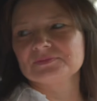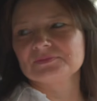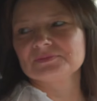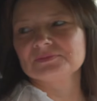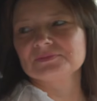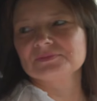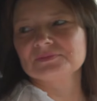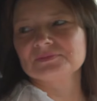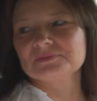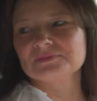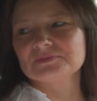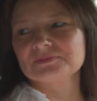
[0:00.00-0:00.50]

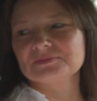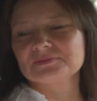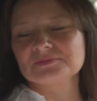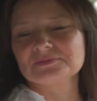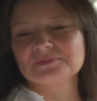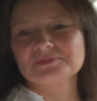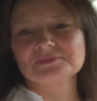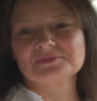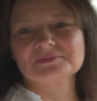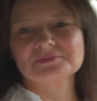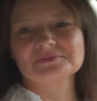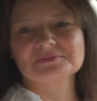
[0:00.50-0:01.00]

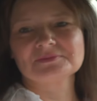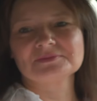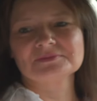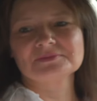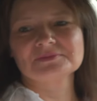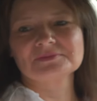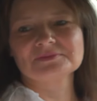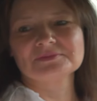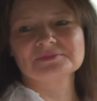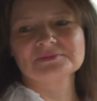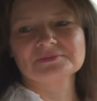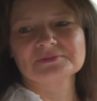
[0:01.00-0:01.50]

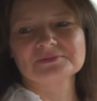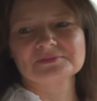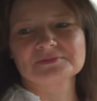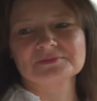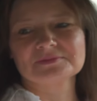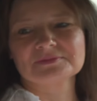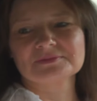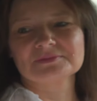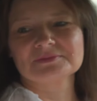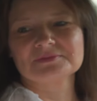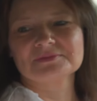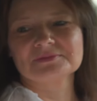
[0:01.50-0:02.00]

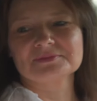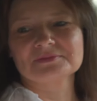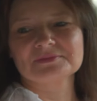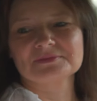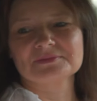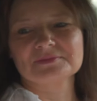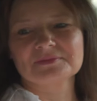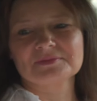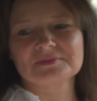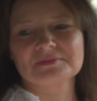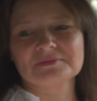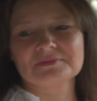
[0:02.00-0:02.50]

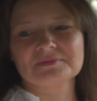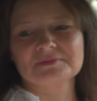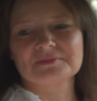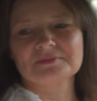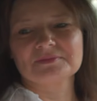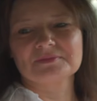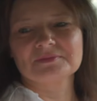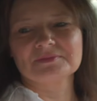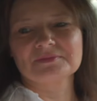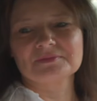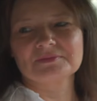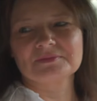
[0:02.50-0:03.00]

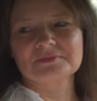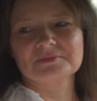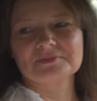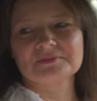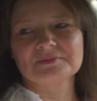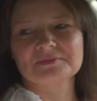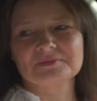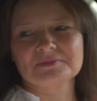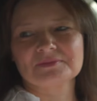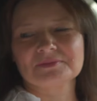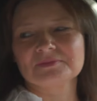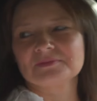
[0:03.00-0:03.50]

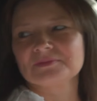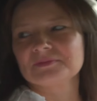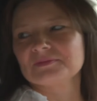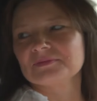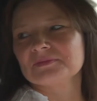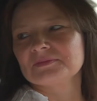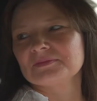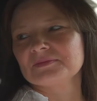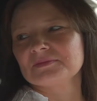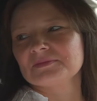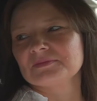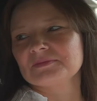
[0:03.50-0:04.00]

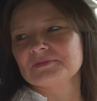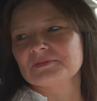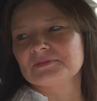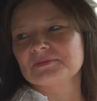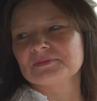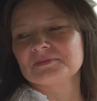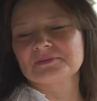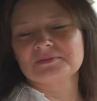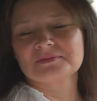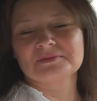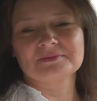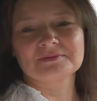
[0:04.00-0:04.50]
(silent)